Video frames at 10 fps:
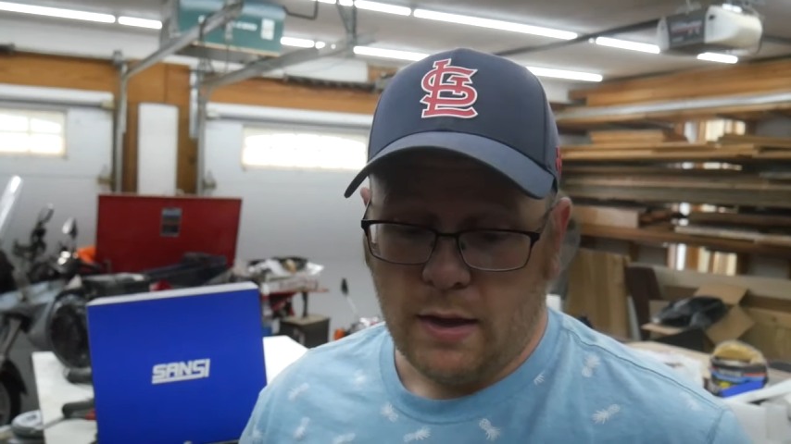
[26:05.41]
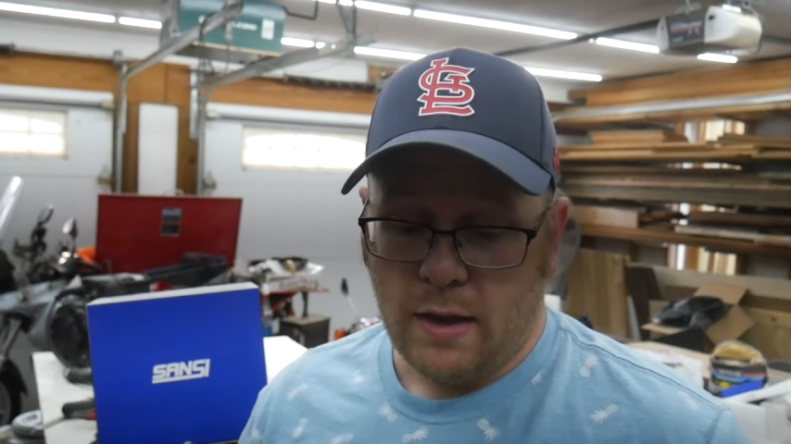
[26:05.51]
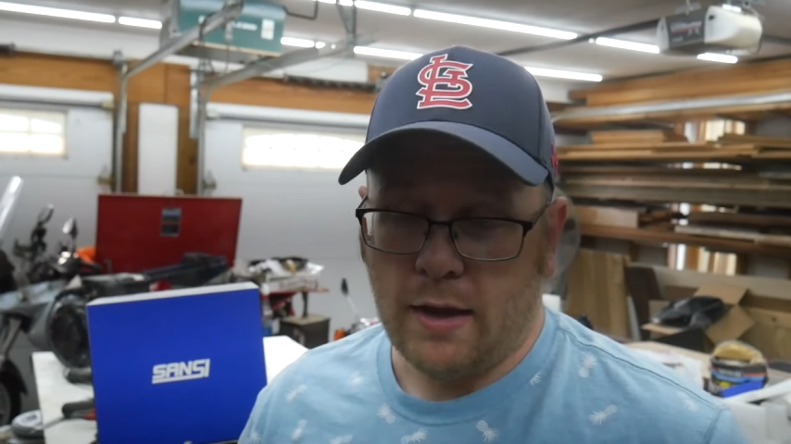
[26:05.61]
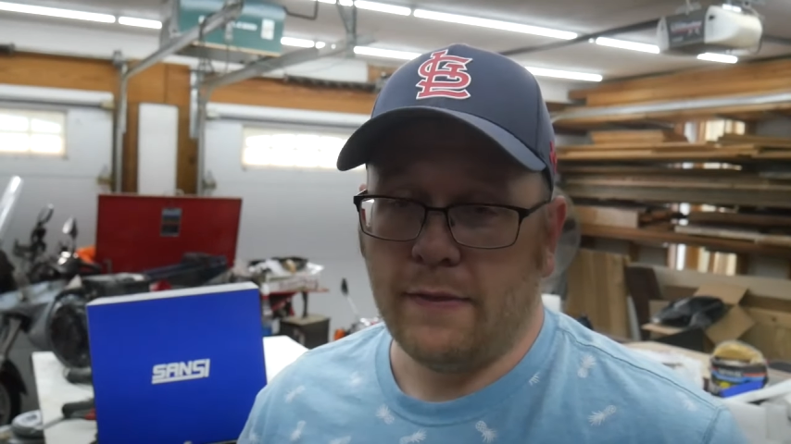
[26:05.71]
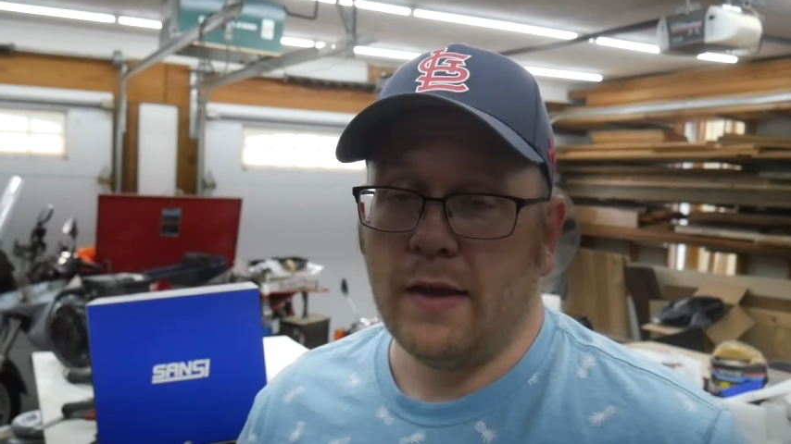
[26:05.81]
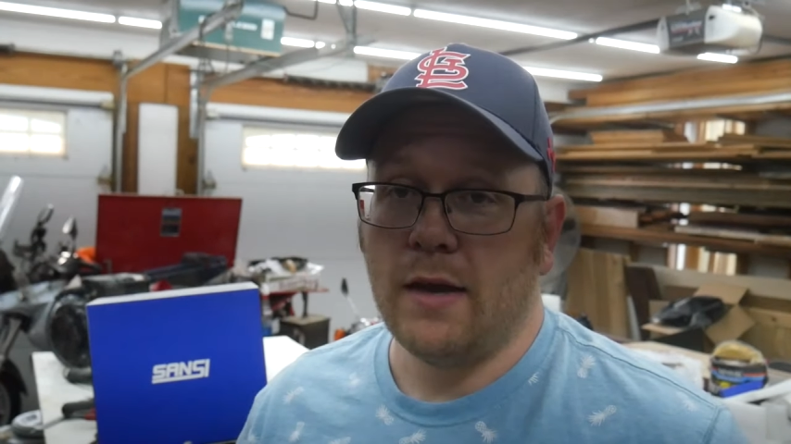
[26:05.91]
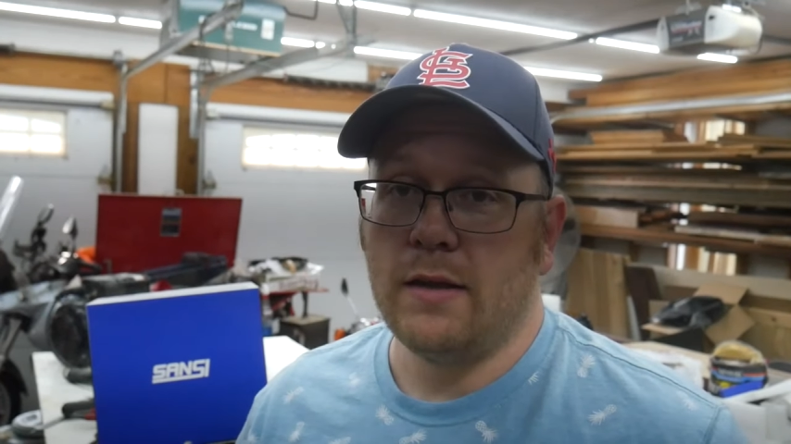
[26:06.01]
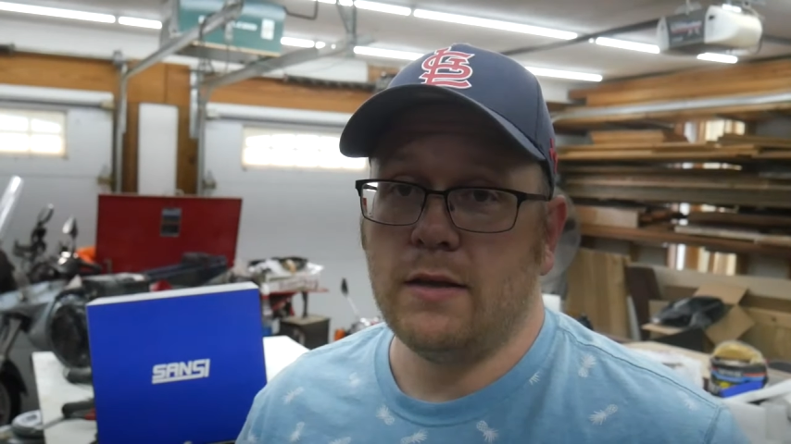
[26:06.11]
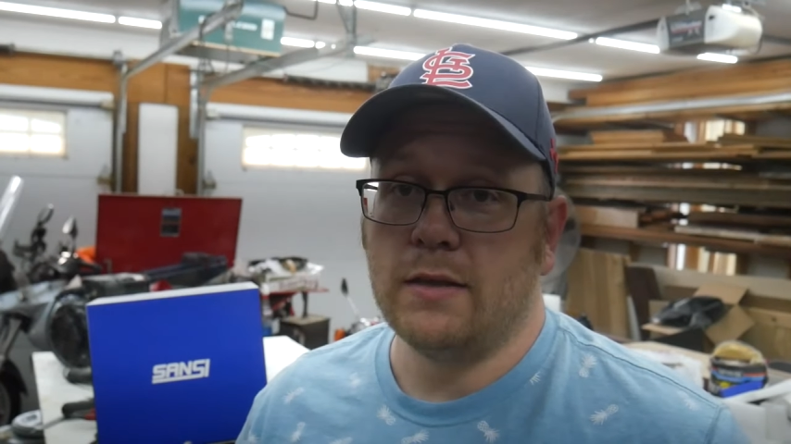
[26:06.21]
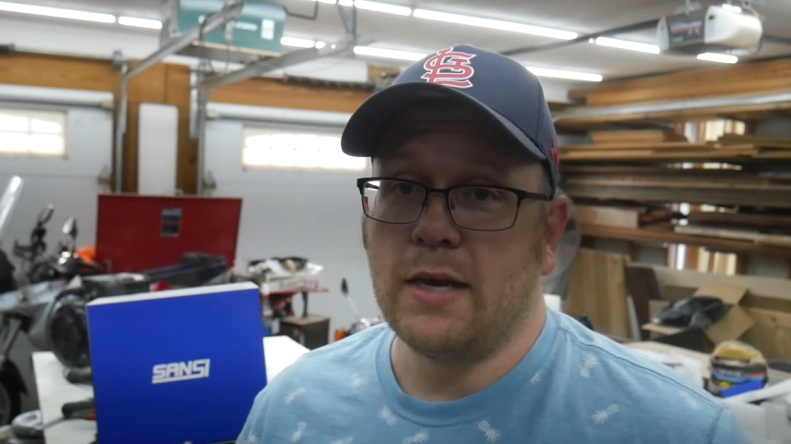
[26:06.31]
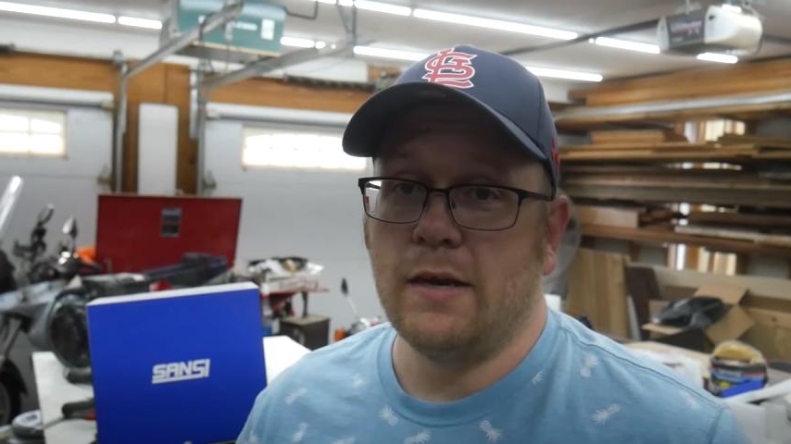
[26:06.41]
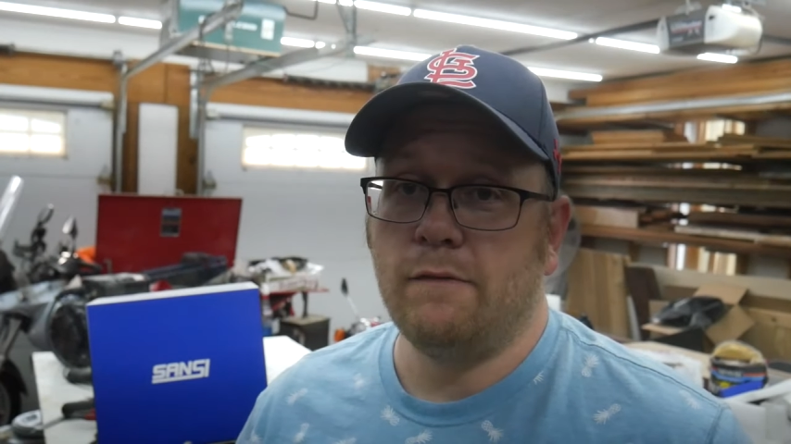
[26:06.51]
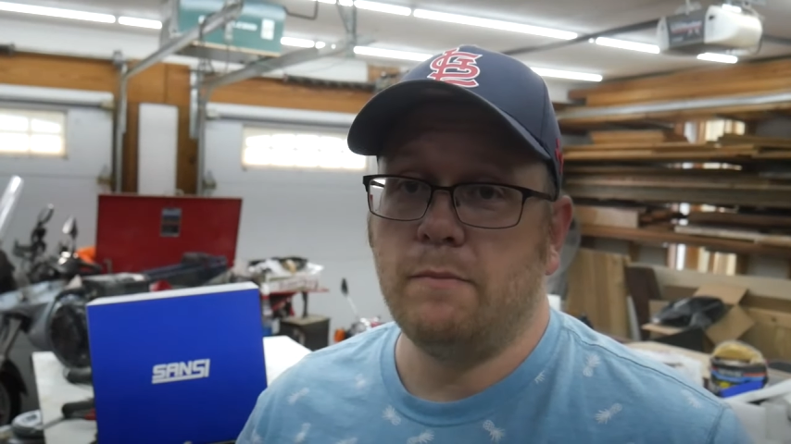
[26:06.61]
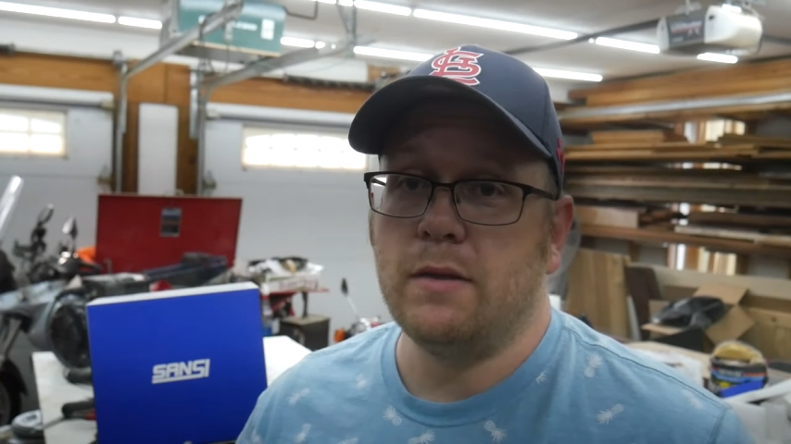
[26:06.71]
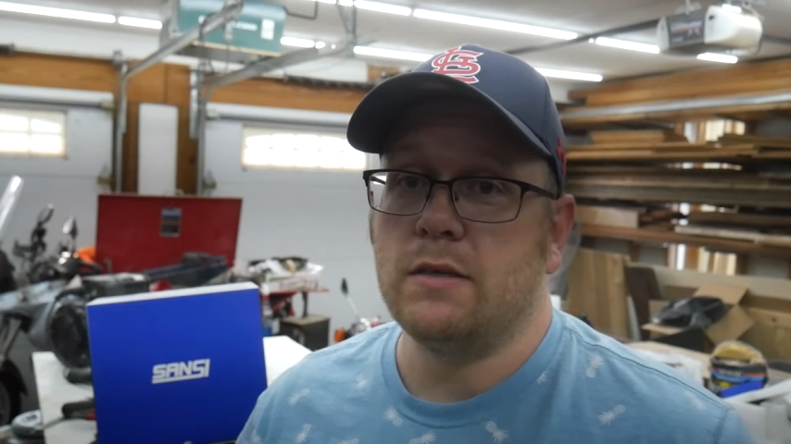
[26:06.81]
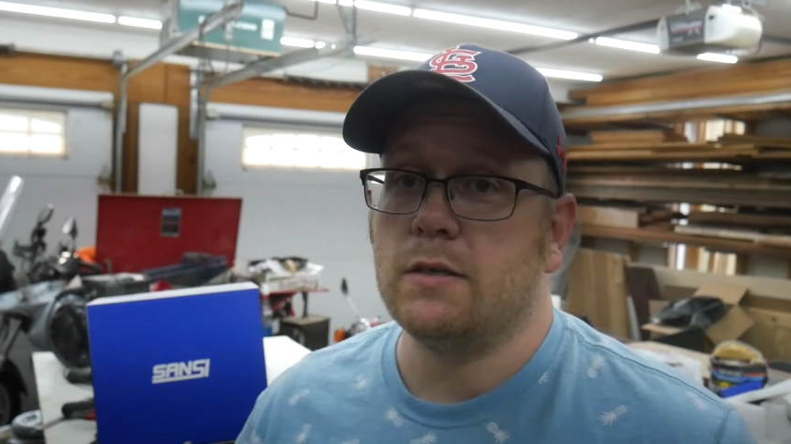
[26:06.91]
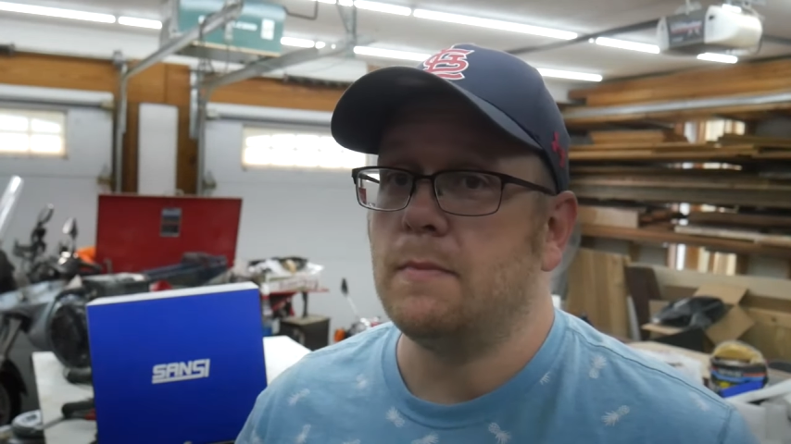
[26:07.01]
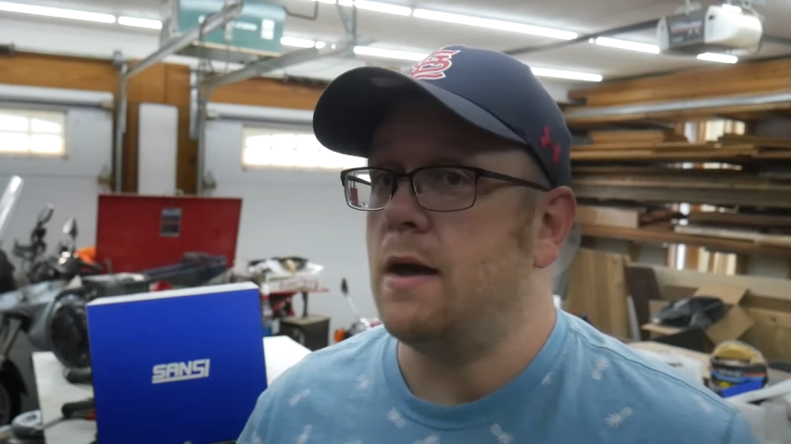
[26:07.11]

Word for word: and that is kind of a business